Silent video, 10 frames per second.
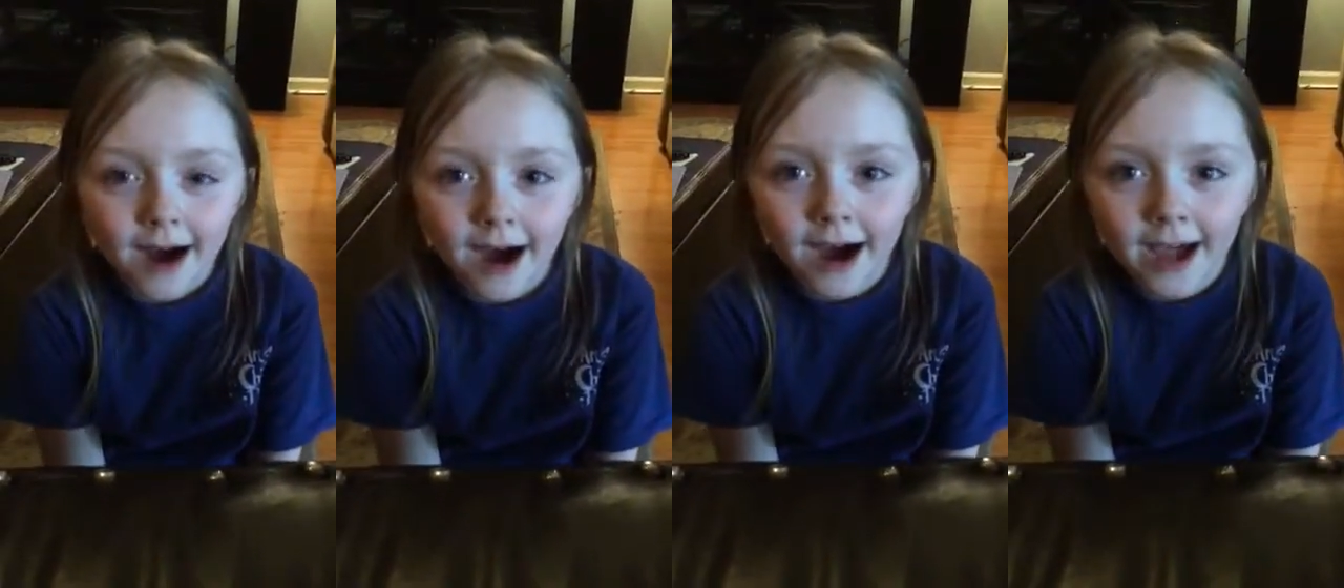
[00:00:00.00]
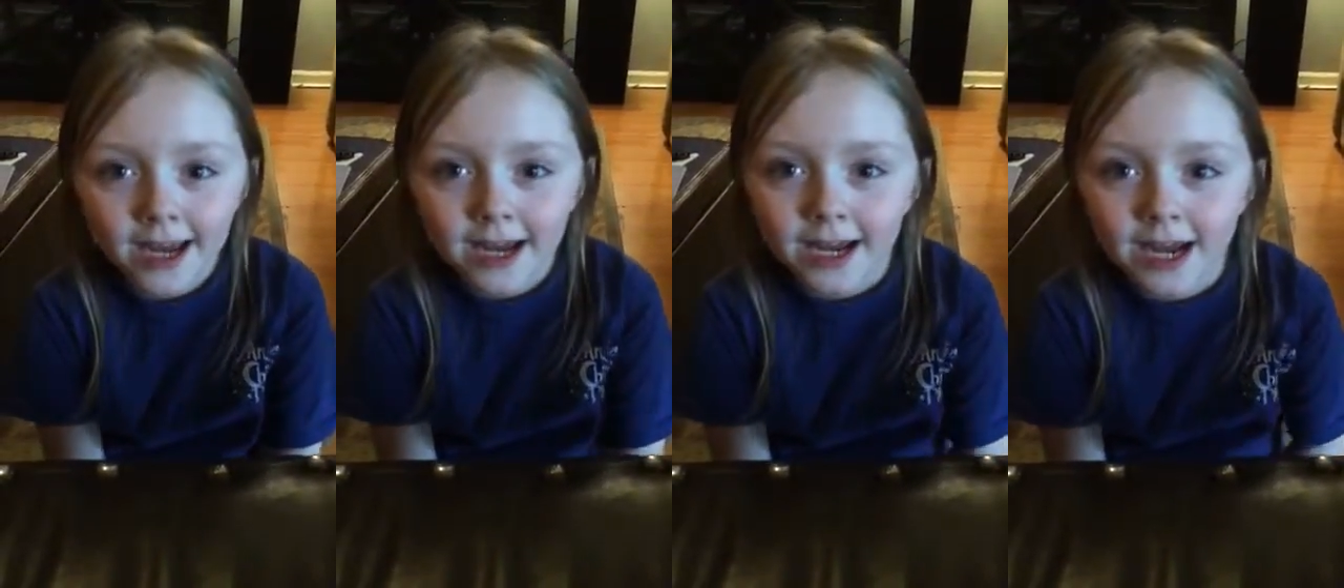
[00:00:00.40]

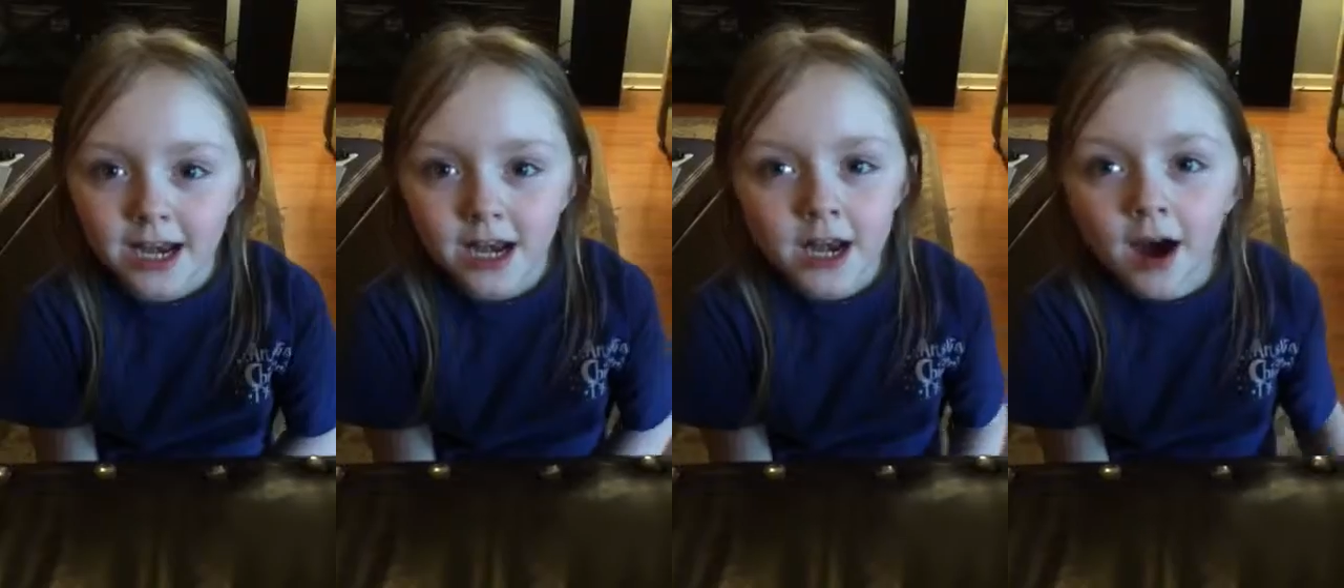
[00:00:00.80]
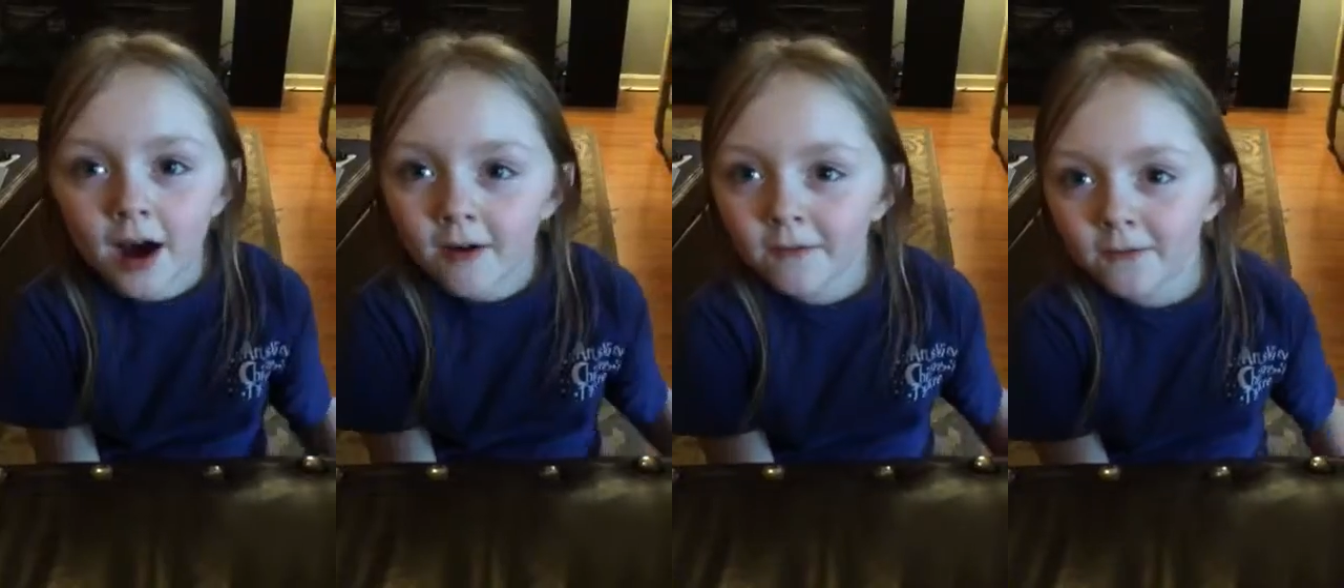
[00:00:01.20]
I
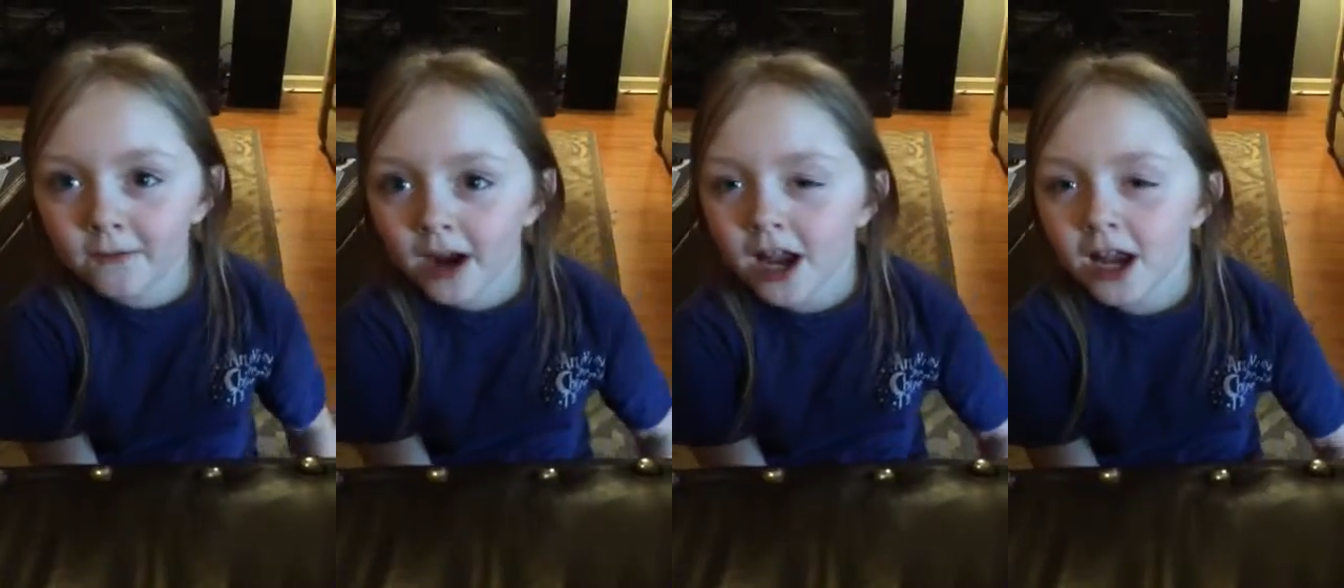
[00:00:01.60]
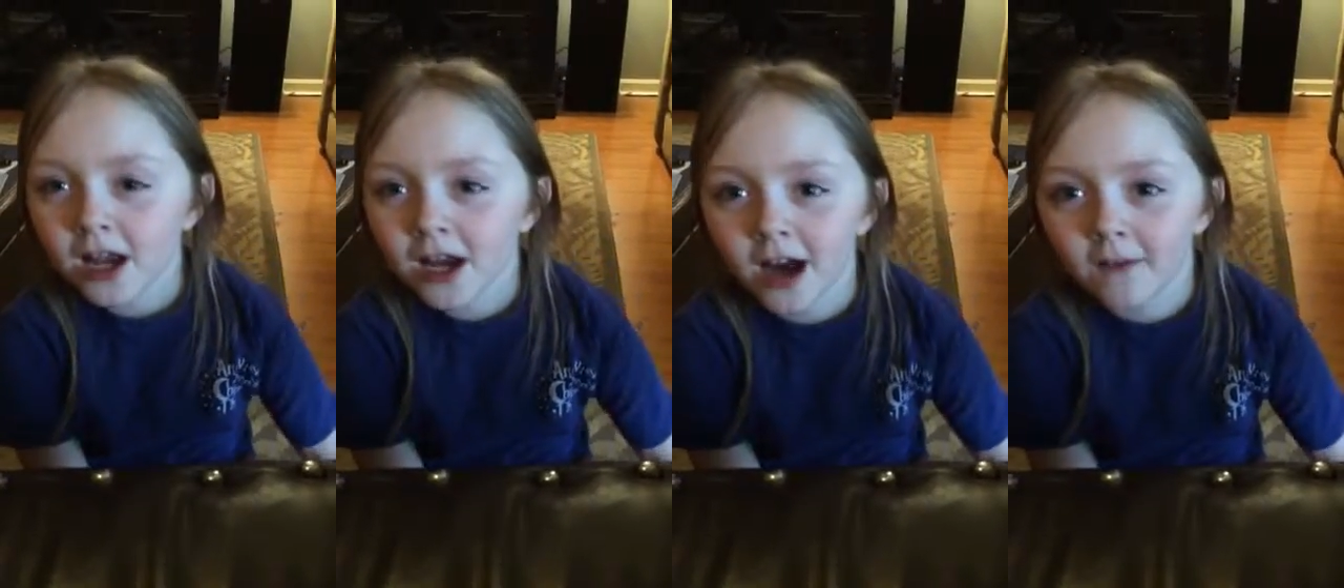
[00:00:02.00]
love
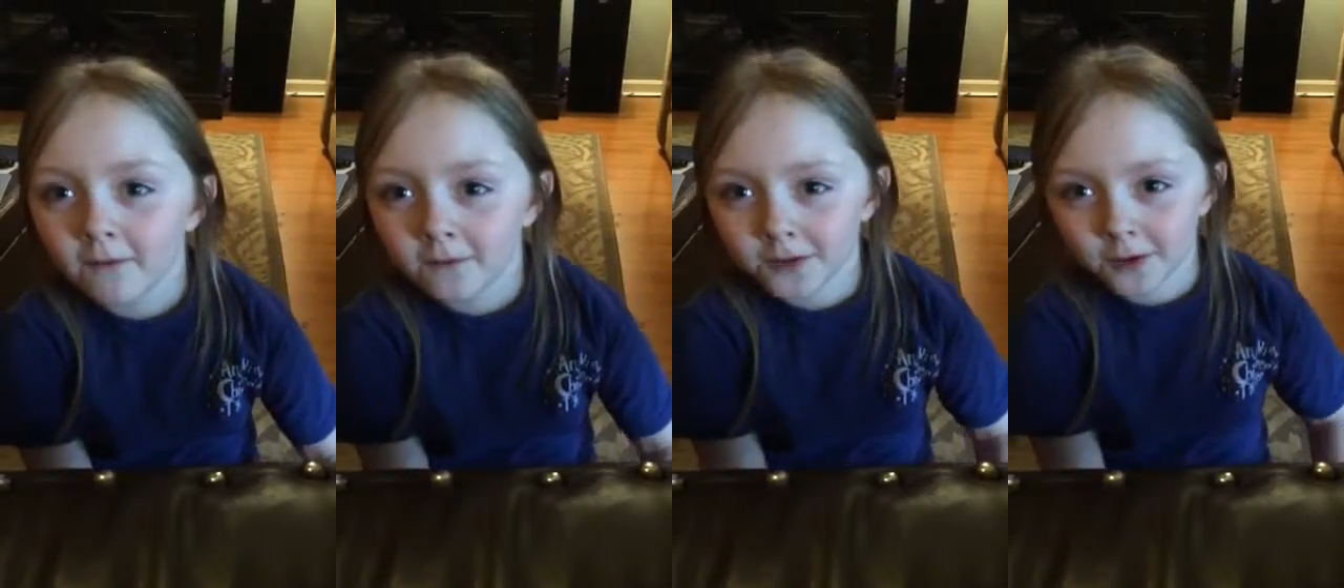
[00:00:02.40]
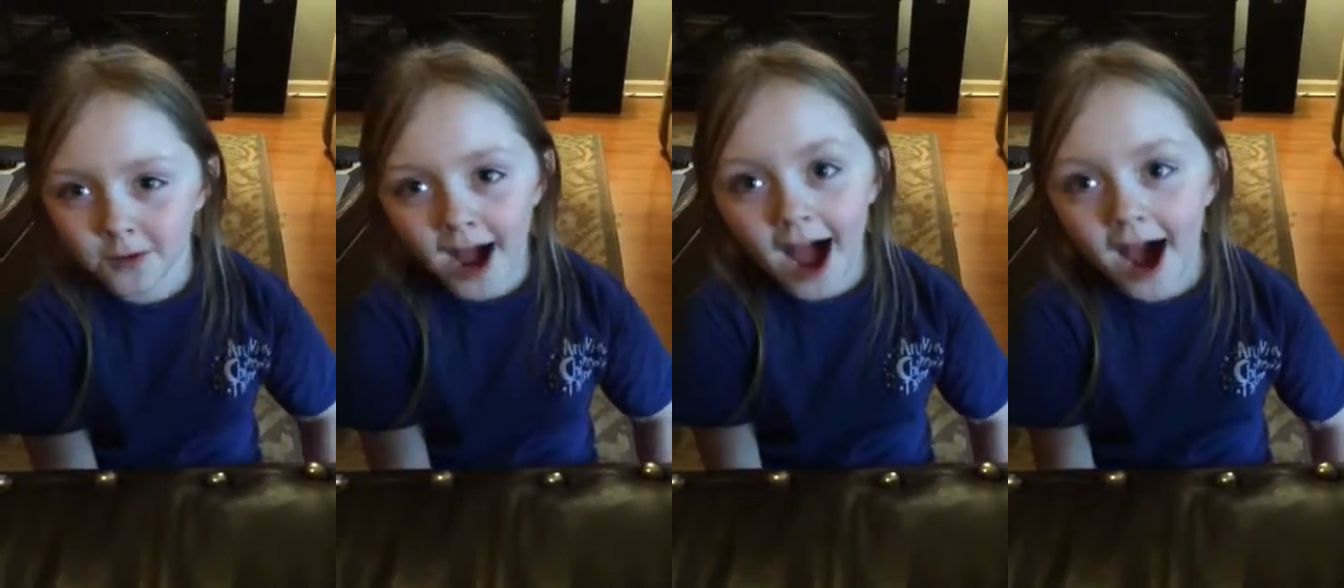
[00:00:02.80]
to
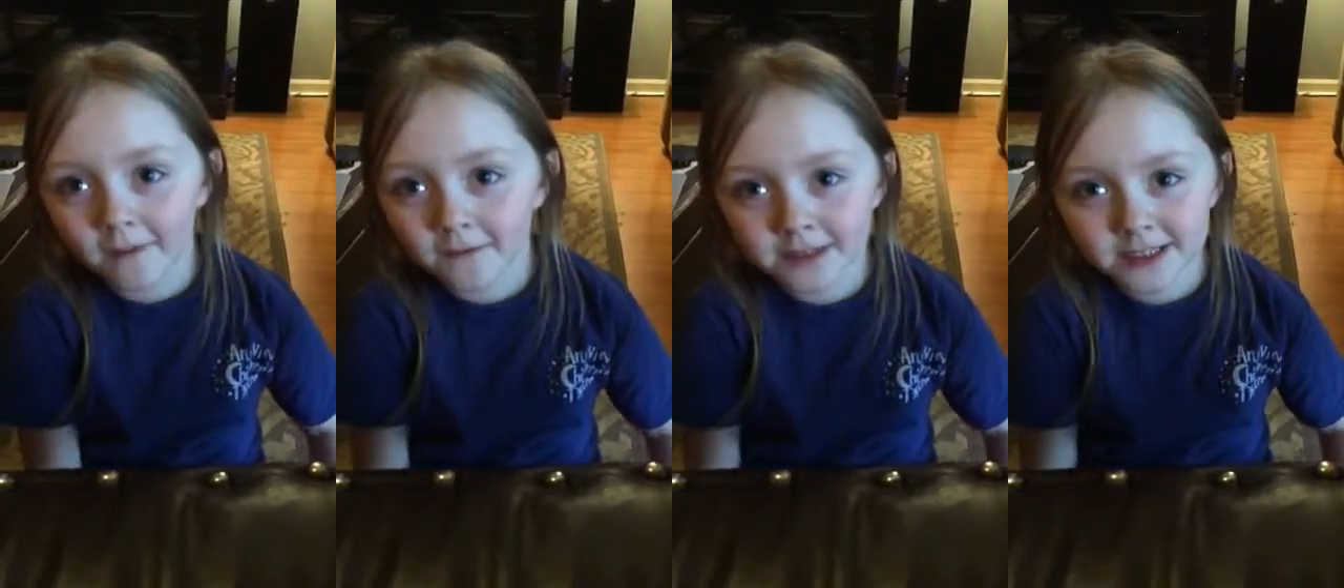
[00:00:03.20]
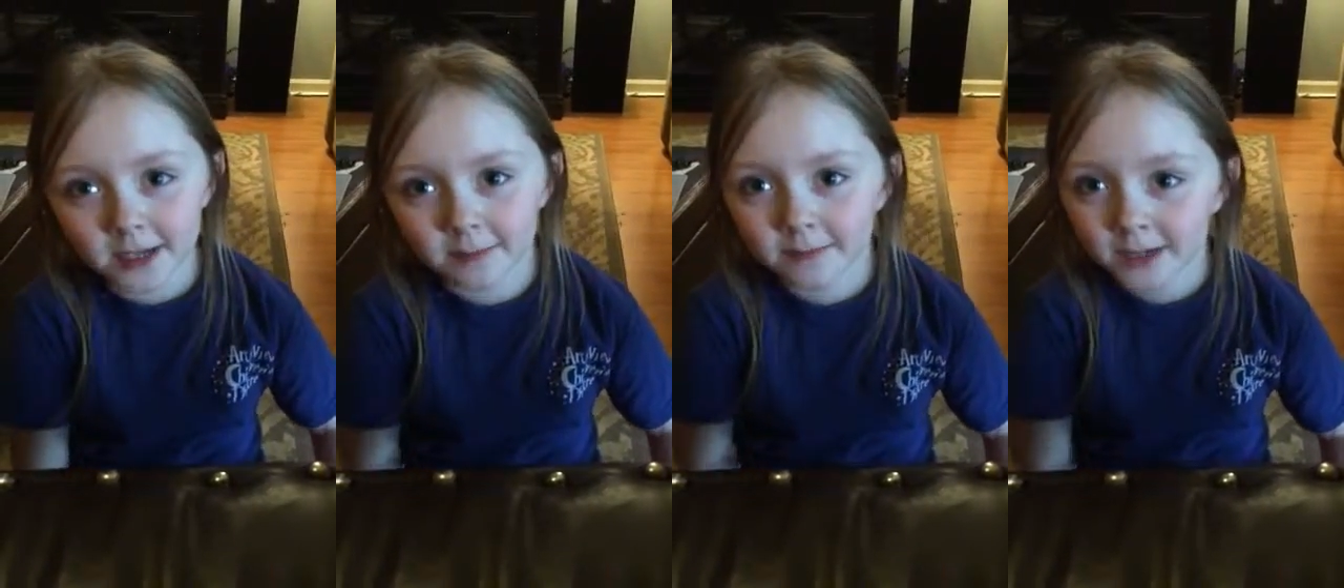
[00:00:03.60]
have
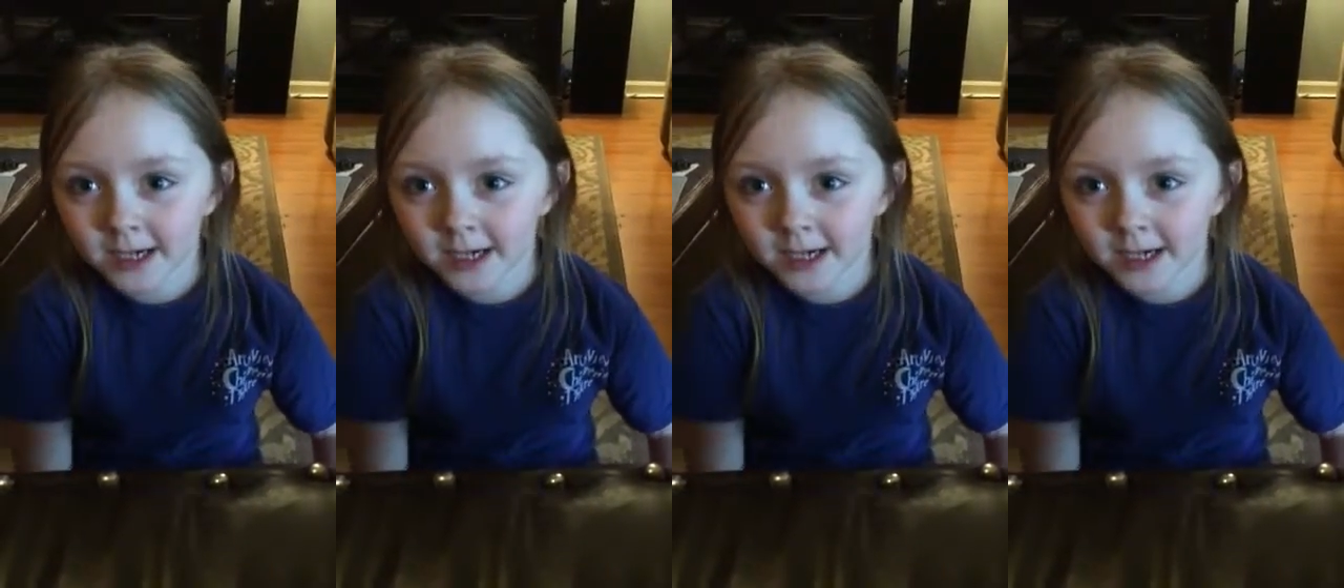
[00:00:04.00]
some